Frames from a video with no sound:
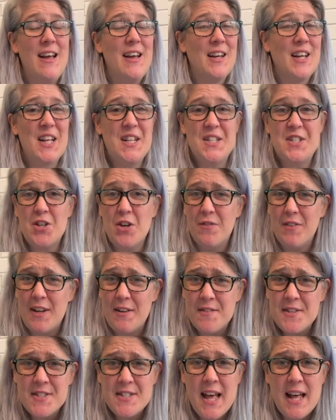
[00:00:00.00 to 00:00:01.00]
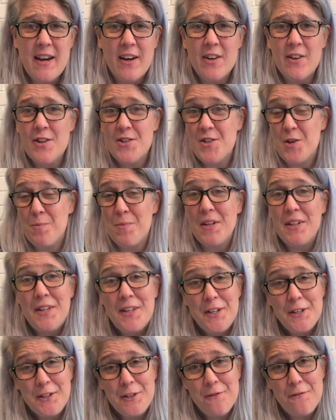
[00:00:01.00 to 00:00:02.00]
conservative senators or
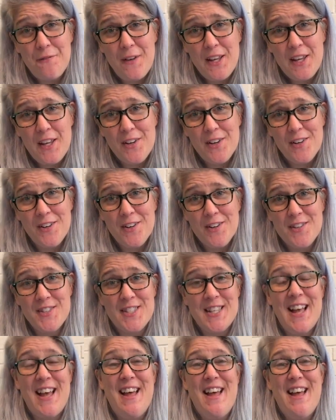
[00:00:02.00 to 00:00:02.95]
political figures